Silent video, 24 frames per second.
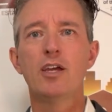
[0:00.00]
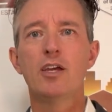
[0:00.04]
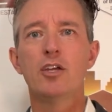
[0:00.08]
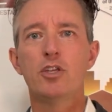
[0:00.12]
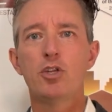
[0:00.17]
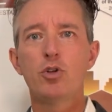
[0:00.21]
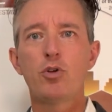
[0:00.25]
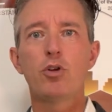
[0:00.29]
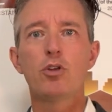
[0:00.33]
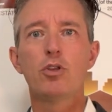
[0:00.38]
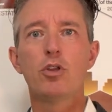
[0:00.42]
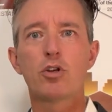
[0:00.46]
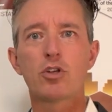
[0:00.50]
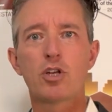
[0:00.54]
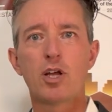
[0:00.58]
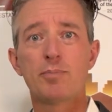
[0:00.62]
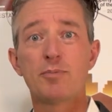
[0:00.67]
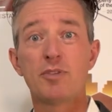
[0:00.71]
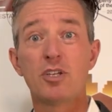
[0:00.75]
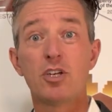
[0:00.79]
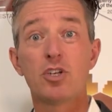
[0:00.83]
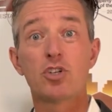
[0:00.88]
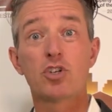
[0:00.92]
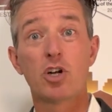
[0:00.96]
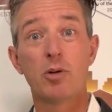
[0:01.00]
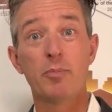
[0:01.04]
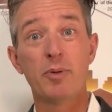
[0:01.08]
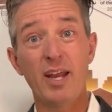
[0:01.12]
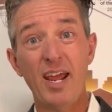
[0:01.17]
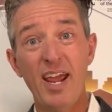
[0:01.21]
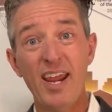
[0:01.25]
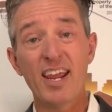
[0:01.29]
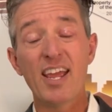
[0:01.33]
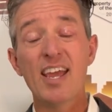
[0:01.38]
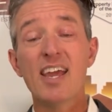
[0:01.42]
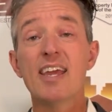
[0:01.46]
you can look up to determine,
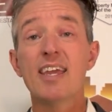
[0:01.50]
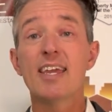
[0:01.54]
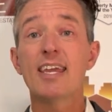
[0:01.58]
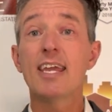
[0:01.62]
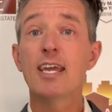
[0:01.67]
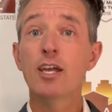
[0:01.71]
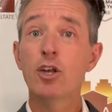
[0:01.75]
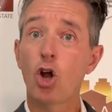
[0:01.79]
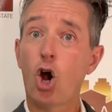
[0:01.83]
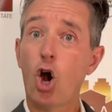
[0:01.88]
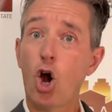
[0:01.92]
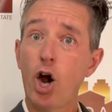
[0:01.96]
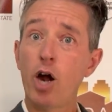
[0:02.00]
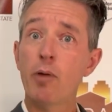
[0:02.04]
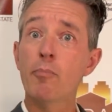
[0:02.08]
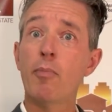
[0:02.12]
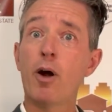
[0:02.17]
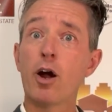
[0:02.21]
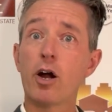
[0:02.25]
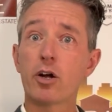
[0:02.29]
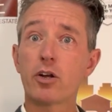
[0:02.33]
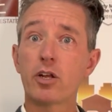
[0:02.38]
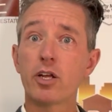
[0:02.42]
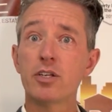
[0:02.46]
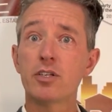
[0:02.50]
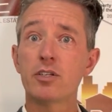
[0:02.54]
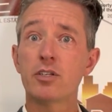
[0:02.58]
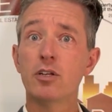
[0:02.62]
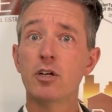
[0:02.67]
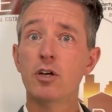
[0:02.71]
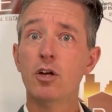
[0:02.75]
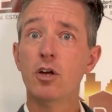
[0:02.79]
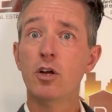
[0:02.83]
hey, in our market,